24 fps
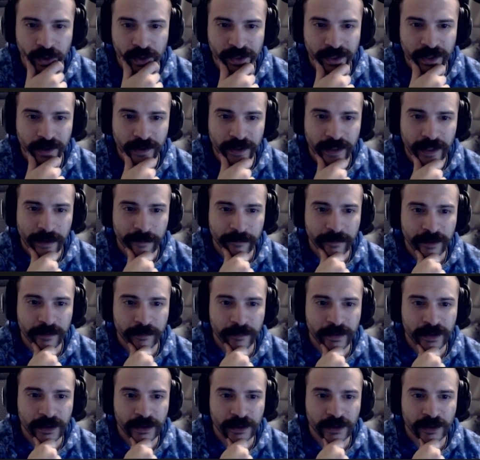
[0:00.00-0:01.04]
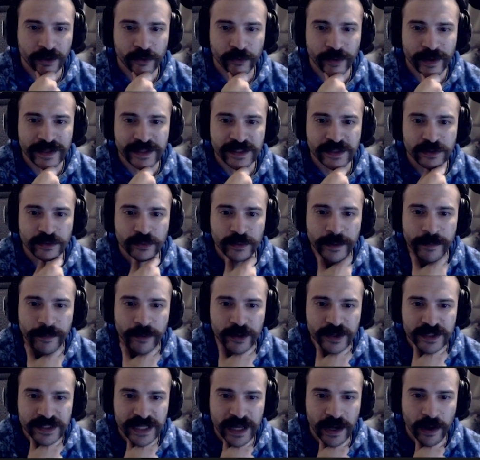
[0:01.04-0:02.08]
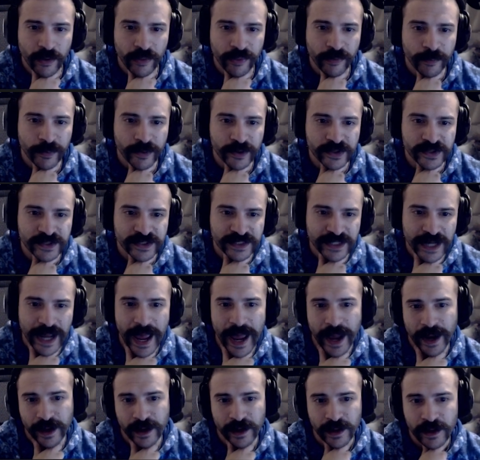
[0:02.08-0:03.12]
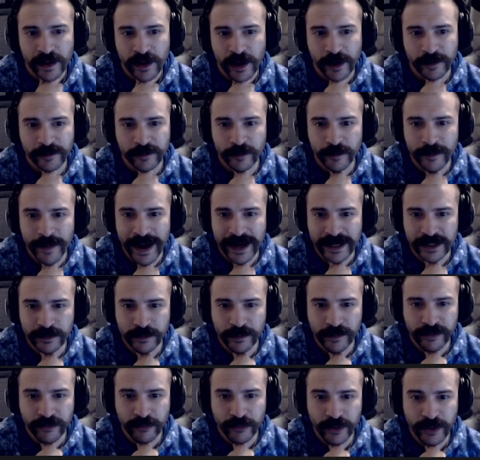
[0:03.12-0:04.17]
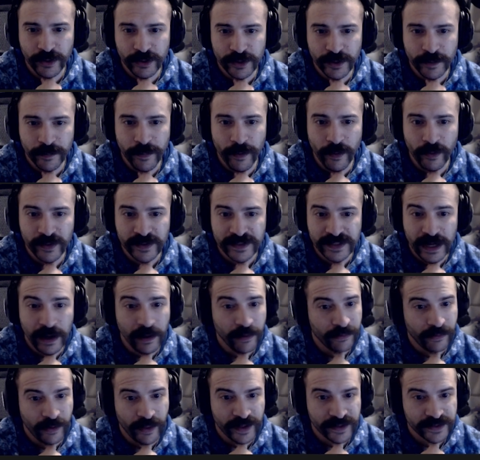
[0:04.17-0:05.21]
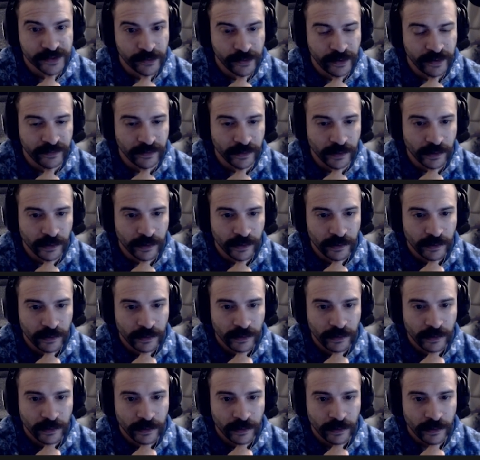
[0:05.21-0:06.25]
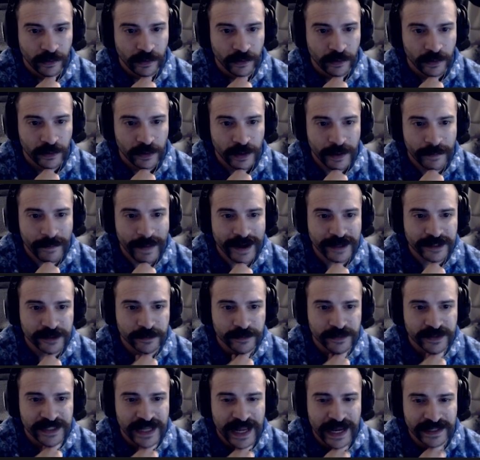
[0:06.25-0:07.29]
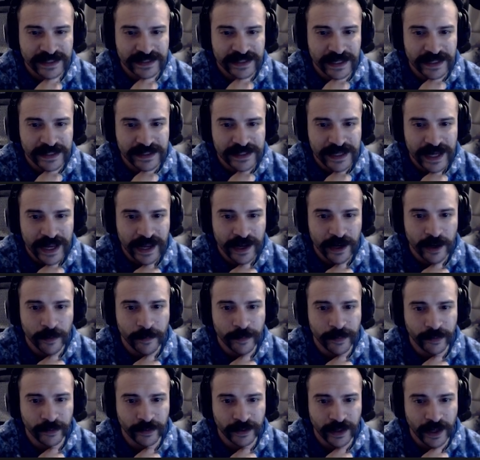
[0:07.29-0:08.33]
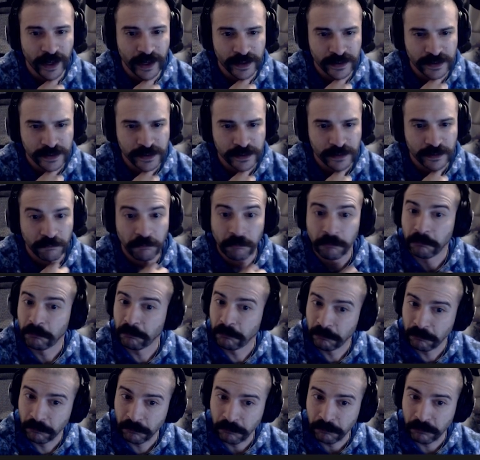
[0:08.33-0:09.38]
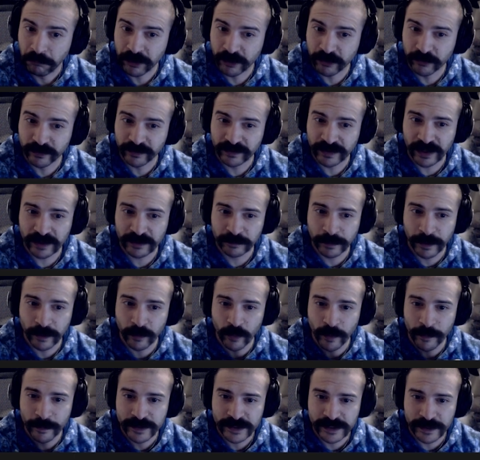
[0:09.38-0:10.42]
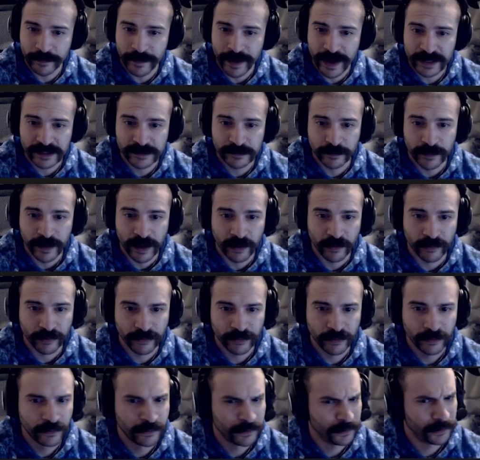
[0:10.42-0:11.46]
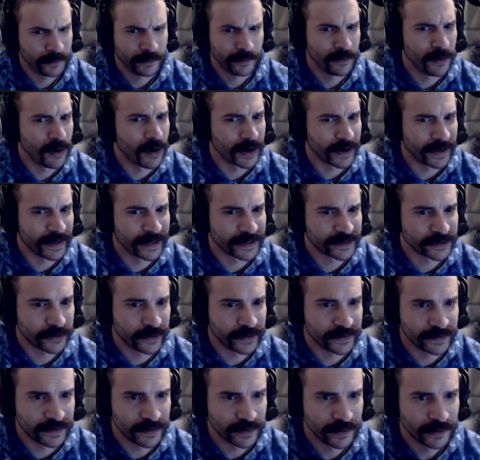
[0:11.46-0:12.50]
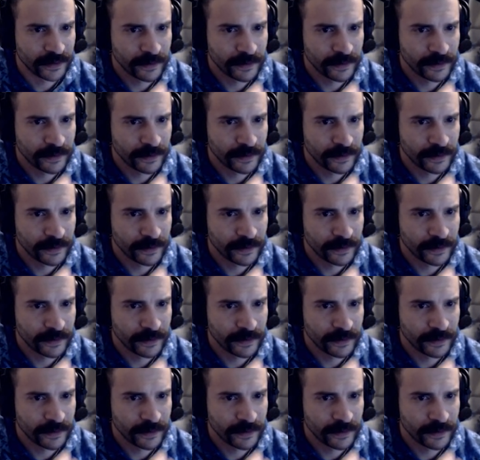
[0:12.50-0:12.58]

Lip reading: Killing enemy minion grants 3 bonus health per stack up to a maximum of 300 bonus health. Oh, that's crazy. And maximum stacks gain 10 ability haste. Increase haste by 1% maximum health. Okay, that's crazy.